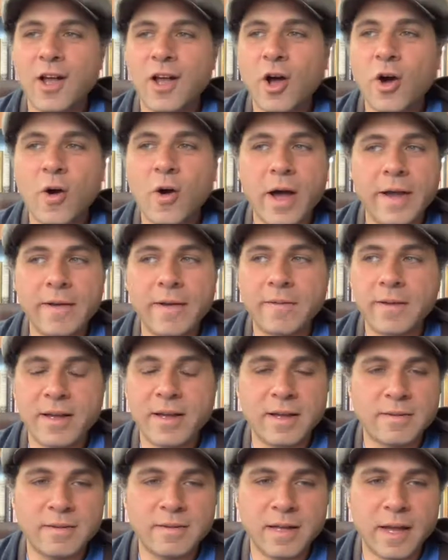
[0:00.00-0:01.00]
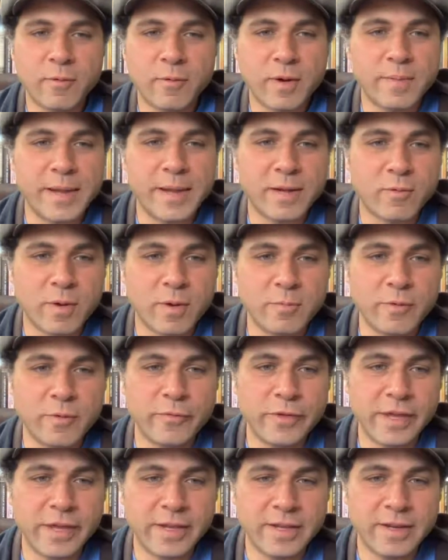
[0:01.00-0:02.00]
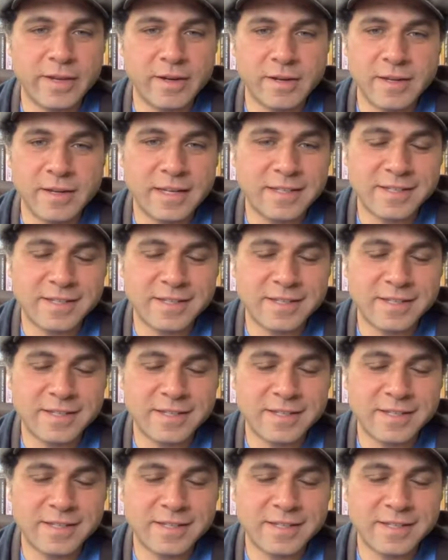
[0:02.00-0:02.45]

oh, I want to make one movie a year.